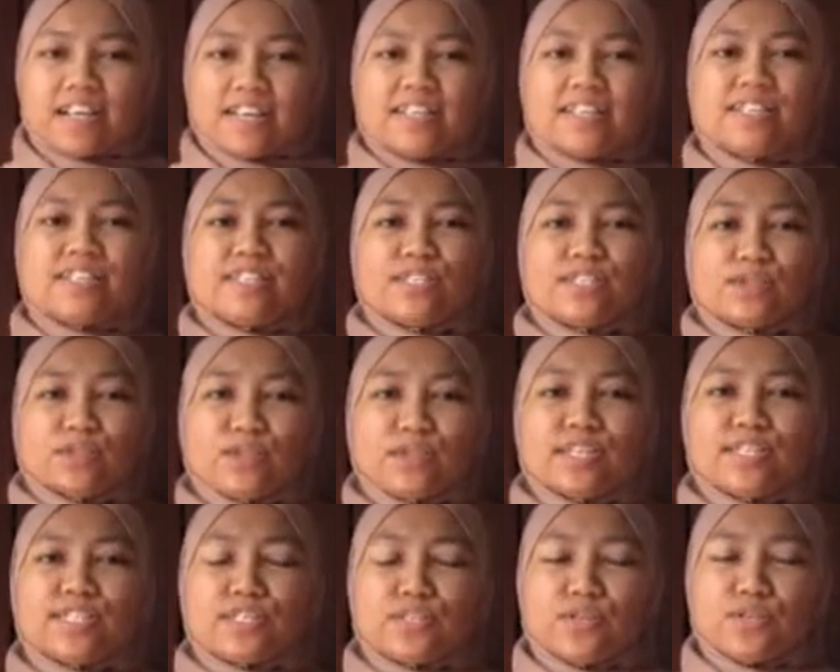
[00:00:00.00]
This route
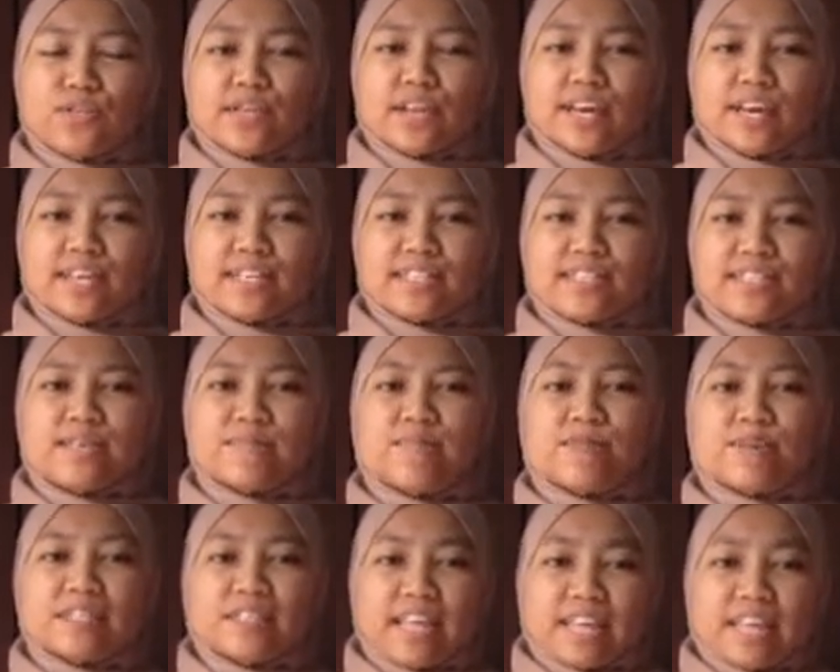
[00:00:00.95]
is known as the
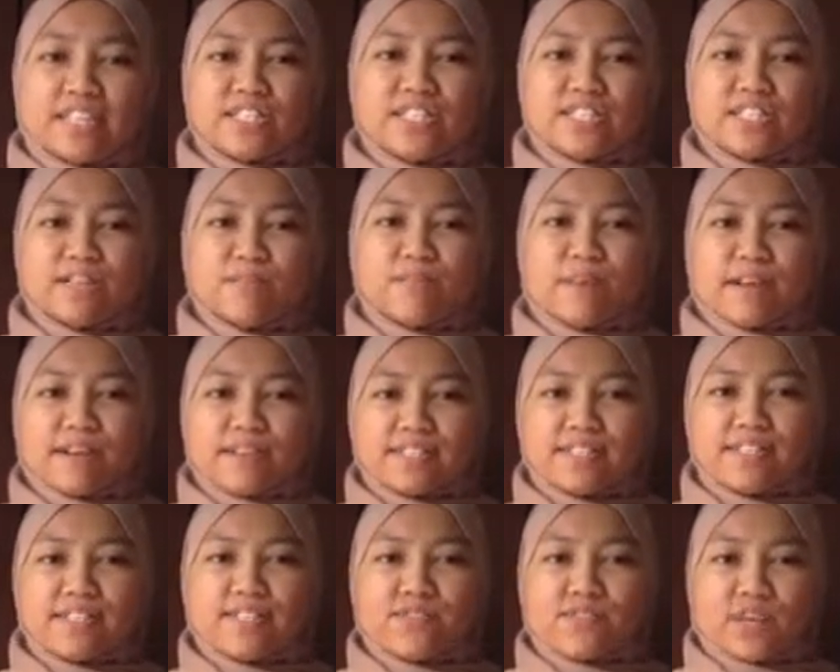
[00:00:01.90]
potential
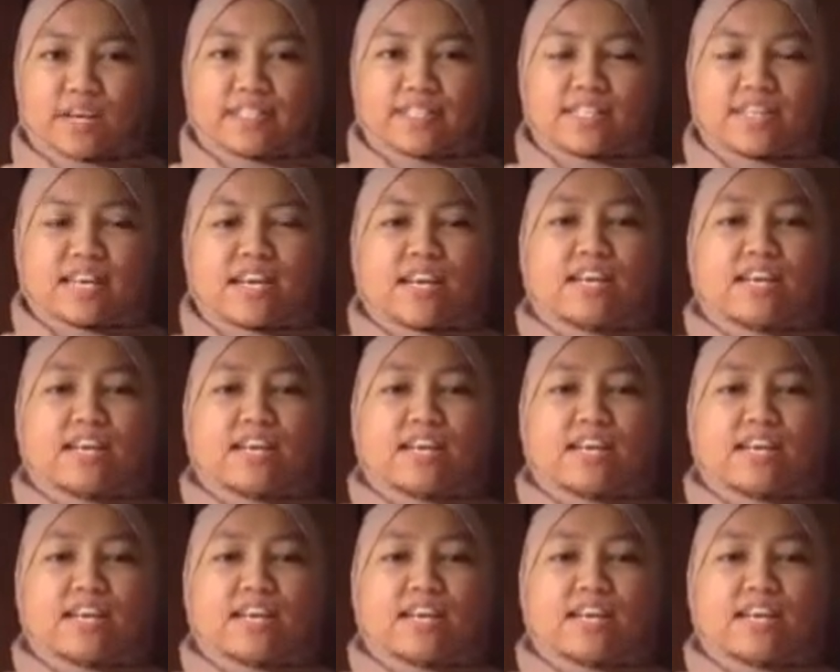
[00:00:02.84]
piracy threats.